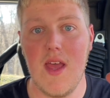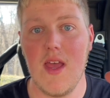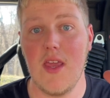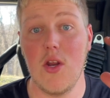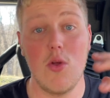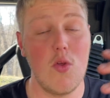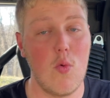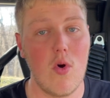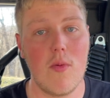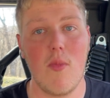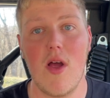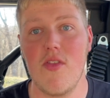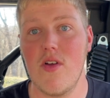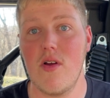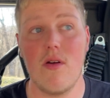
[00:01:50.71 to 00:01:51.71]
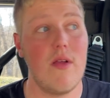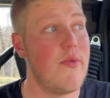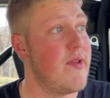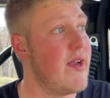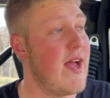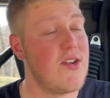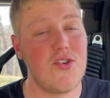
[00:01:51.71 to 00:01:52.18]
you know, the warm weather,
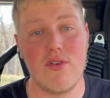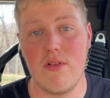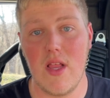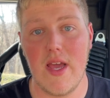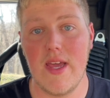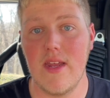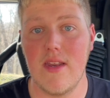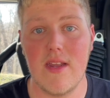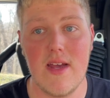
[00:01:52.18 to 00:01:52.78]
the natural light,